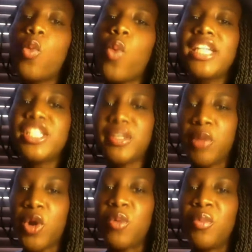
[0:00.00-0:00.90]
watch the
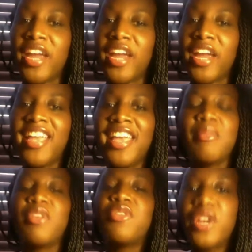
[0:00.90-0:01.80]
mold break. And
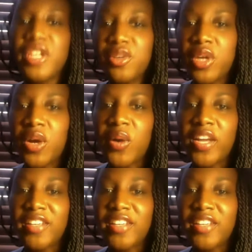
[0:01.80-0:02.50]
before you know it,